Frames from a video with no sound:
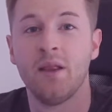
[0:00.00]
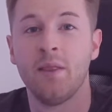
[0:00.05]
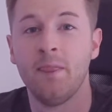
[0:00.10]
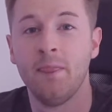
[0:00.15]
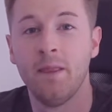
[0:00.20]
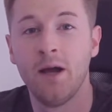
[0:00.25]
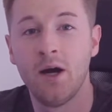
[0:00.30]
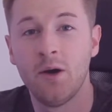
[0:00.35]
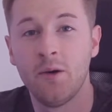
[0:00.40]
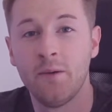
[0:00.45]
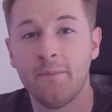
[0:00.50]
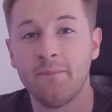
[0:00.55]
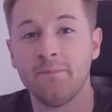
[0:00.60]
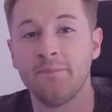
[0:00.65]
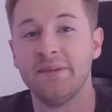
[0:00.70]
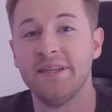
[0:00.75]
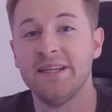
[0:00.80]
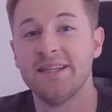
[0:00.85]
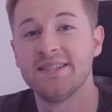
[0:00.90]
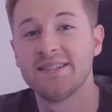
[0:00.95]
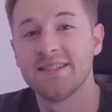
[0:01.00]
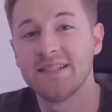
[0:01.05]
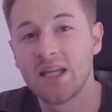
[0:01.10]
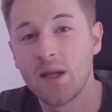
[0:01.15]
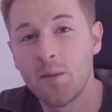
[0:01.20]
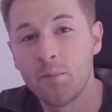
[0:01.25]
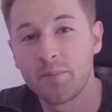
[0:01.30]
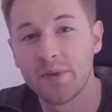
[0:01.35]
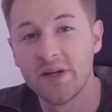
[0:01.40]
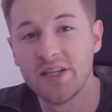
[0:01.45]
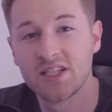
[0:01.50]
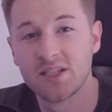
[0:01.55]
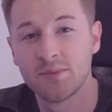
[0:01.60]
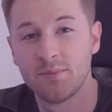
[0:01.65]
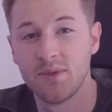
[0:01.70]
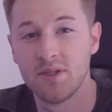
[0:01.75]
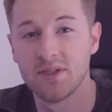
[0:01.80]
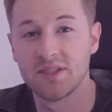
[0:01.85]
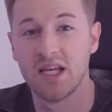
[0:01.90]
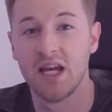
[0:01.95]
Now, these same
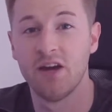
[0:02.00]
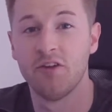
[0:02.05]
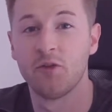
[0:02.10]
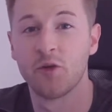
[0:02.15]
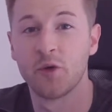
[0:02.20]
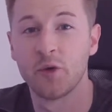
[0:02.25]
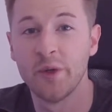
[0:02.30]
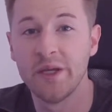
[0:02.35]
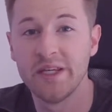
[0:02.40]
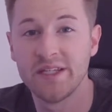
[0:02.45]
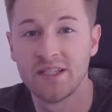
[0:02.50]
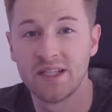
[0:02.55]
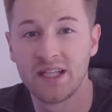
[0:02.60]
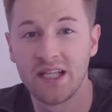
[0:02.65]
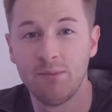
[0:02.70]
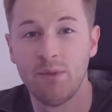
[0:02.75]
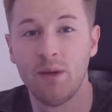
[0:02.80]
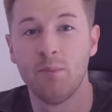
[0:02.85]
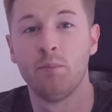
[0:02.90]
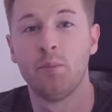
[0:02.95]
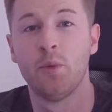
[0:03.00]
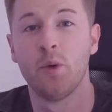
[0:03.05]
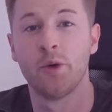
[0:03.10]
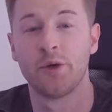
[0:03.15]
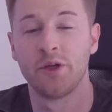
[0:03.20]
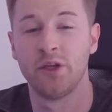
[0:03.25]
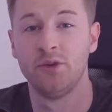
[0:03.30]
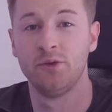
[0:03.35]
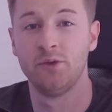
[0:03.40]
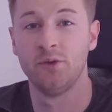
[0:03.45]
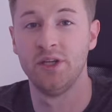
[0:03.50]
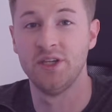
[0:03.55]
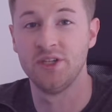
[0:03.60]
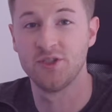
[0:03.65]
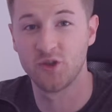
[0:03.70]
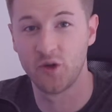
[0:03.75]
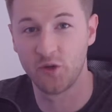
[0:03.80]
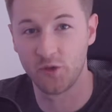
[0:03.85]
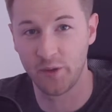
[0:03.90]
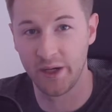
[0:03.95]
principles have recently been ported to the
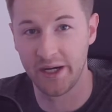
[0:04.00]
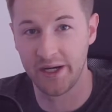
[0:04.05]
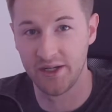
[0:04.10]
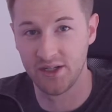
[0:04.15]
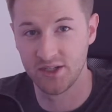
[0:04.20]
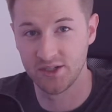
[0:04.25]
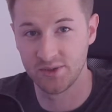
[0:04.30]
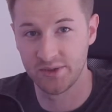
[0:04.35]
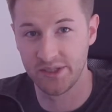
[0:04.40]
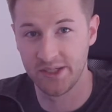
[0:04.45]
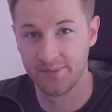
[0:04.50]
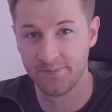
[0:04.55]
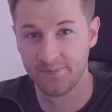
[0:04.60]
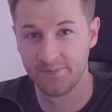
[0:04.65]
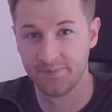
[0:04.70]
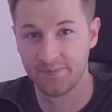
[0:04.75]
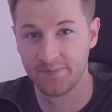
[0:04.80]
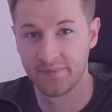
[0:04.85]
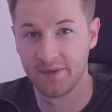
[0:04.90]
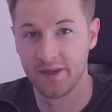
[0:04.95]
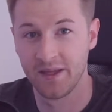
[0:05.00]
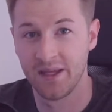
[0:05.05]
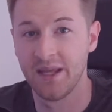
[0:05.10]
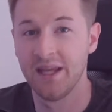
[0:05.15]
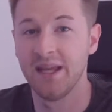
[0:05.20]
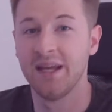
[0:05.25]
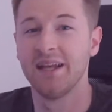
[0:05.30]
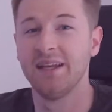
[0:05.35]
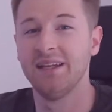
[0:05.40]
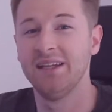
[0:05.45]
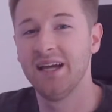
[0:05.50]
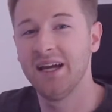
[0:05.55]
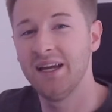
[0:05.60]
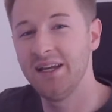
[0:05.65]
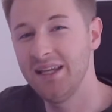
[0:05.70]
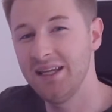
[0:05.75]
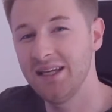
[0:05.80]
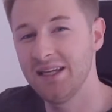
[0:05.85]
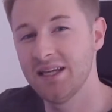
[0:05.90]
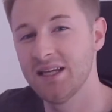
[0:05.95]
software industry. The
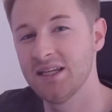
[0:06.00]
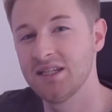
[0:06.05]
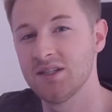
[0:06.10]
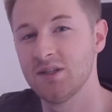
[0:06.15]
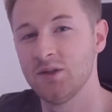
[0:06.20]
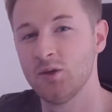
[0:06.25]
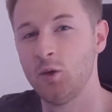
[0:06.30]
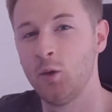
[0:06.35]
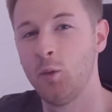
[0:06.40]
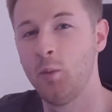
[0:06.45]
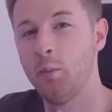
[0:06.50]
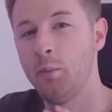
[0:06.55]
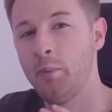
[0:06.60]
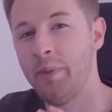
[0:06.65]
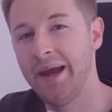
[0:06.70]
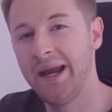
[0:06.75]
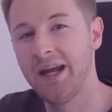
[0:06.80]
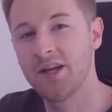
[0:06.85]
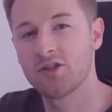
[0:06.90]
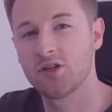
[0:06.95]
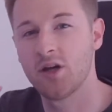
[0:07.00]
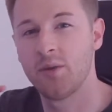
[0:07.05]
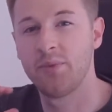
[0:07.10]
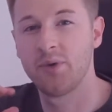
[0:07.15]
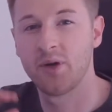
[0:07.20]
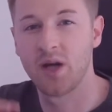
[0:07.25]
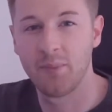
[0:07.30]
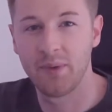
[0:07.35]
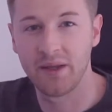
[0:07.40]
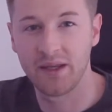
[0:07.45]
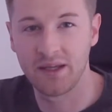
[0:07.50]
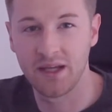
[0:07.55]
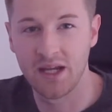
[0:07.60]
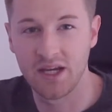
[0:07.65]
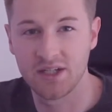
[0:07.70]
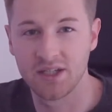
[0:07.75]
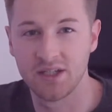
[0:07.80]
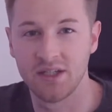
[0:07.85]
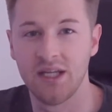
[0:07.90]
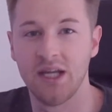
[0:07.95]
idea is to package up your
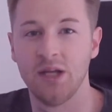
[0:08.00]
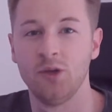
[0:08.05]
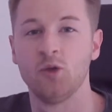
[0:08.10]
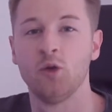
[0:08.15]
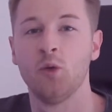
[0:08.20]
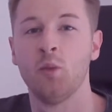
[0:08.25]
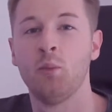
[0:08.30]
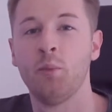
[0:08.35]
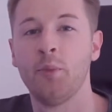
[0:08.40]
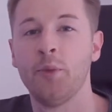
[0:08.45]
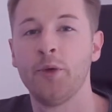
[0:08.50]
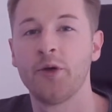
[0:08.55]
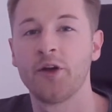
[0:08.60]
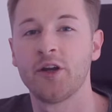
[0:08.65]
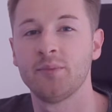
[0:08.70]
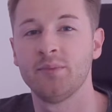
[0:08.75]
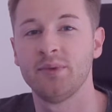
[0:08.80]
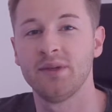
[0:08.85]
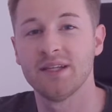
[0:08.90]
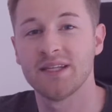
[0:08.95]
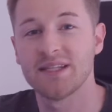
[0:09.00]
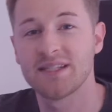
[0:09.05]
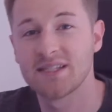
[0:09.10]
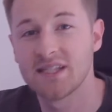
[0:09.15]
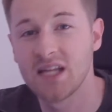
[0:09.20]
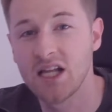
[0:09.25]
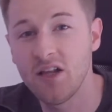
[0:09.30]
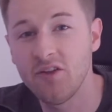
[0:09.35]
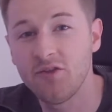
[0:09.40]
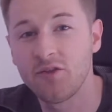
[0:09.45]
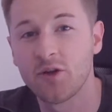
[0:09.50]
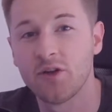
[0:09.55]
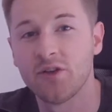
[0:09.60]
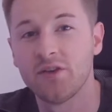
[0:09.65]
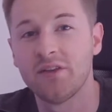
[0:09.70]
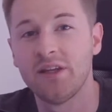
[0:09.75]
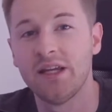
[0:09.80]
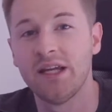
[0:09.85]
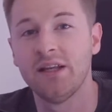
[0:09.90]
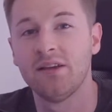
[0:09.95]
application into portable,
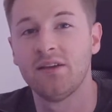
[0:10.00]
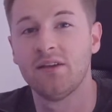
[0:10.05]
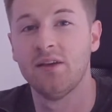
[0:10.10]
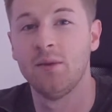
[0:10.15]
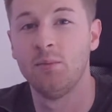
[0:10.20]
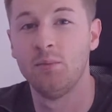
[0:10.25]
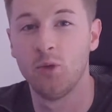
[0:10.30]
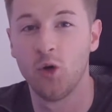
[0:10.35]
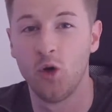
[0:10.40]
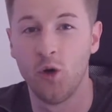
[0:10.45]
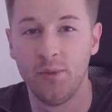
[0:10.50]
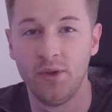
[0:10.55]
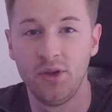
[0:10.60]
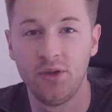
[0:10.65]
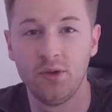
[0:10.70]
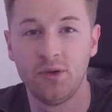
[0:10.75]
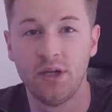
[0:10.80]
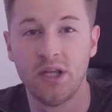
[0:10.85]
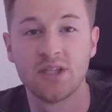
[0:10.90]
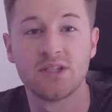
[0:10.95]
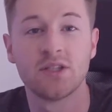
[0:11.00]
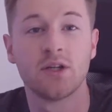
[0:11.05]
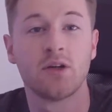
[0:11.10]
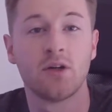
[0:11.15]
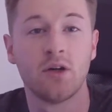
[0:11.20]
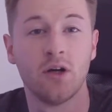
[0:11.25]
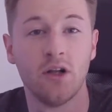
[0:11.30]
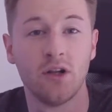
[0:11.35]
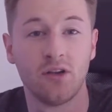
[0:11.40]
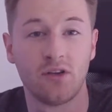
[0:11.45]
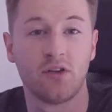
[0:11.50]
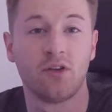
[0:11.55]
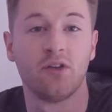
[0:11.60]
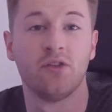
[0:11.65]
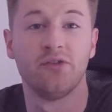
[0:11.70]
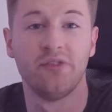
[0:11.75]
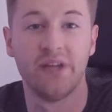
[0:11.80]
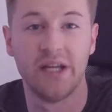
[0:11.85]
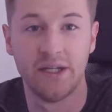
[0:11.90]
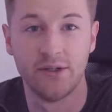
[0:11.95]
self-contained deployment units called
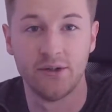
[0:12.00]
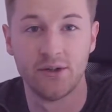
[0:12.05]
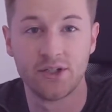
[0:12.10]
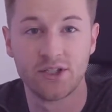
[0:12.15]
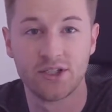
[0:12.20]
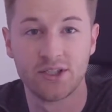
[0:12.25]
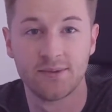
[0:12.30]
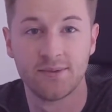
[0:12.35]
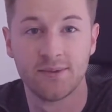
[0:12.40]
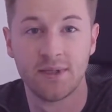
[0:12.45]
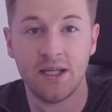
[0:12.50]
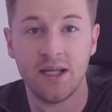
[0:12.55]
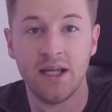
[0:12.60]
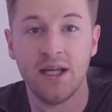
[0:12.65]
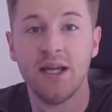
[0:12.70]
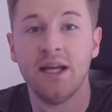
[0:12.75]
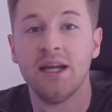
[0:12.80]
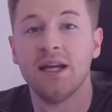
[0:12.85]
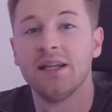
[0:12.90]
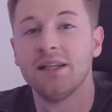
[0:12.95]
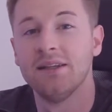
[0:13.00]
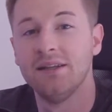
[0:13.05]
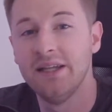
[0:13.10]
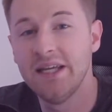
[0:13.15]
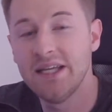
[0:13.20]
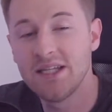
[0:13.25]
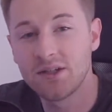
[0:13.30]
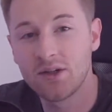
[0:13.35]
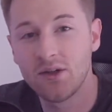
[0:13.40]
containers. These